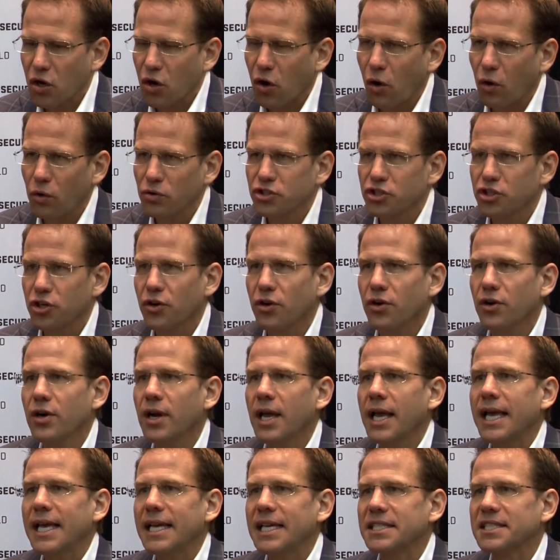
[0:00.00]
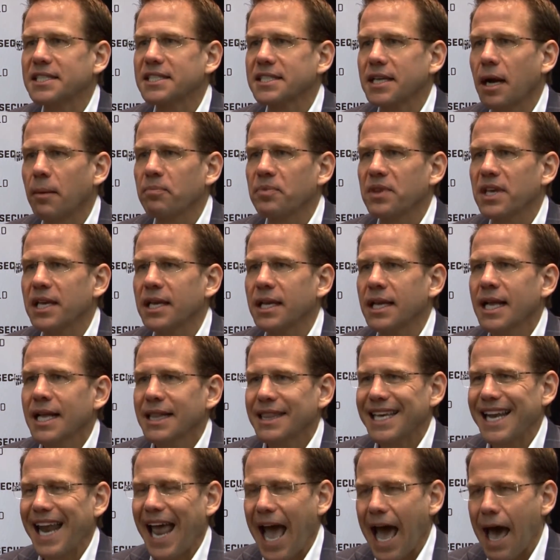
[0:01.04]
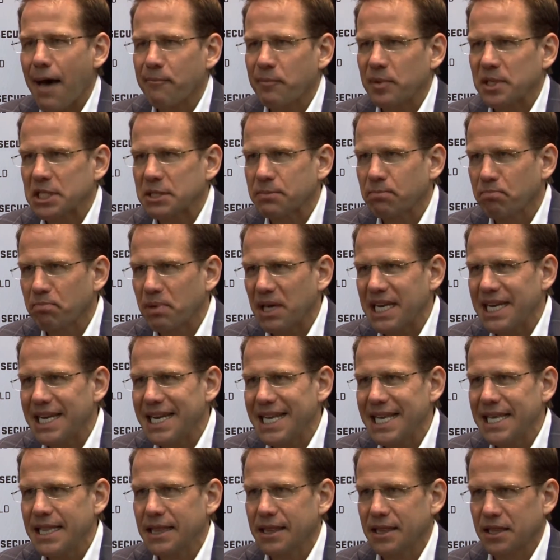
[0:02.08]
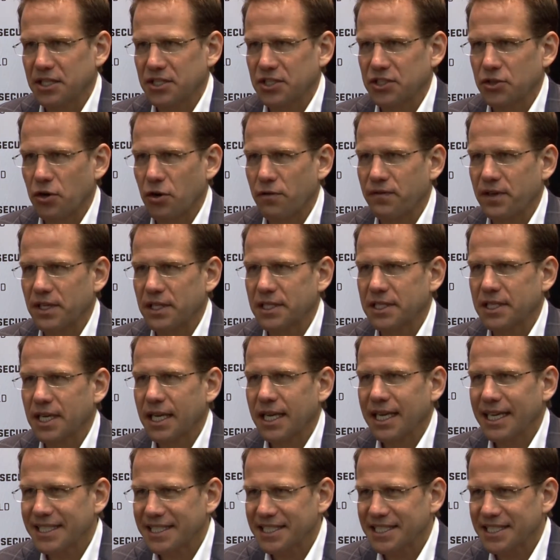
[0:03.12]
culture is something that happens beneath the surface.